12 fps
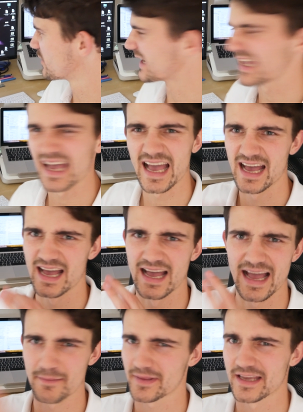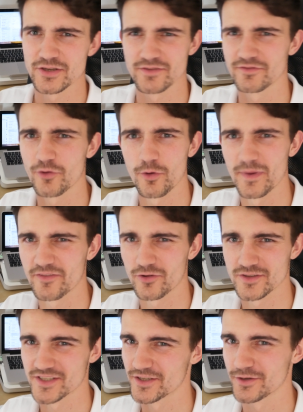quick uh, application form I've
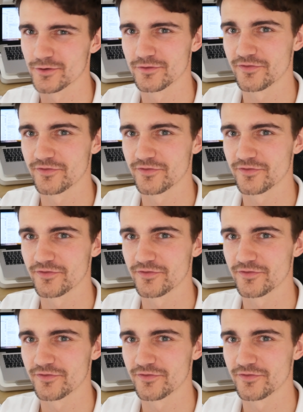got to do